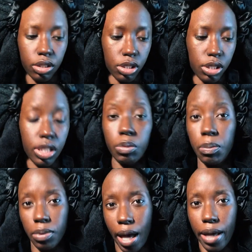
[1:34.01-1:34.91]
It's just, it'll be
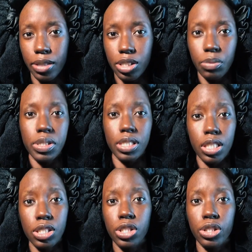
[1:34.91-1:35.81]
black, so it's
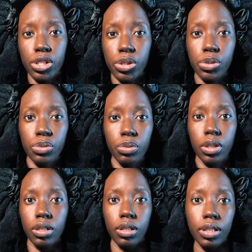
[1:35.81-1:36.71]
easier to
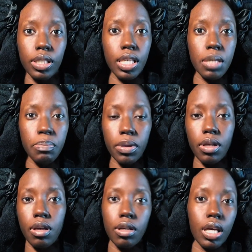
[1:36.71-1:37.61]
keep
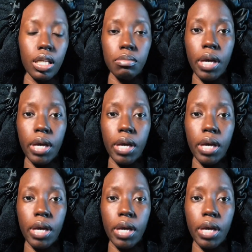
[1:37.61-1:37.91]
and